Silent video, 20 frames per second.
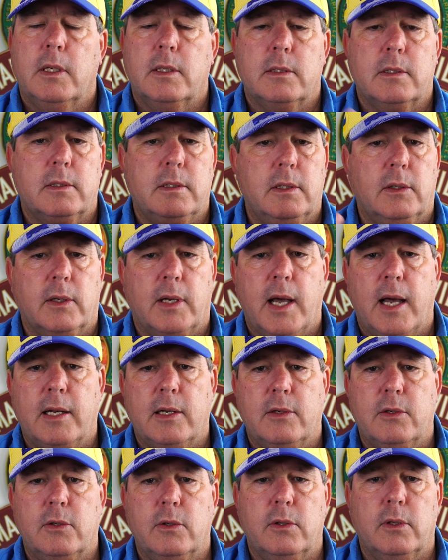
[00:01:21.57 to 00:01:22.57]
Still got
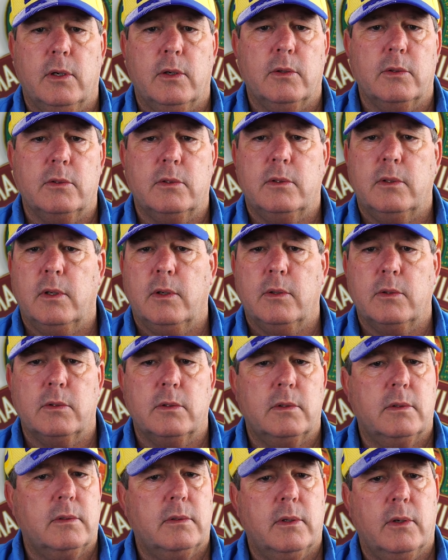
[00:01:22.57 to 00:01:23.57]
to do those
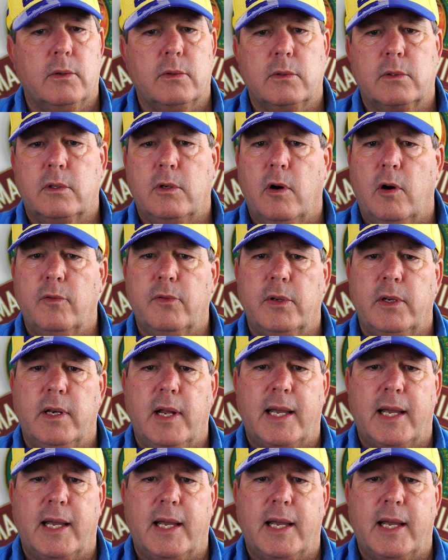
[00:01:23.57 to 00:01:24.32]
COVID-19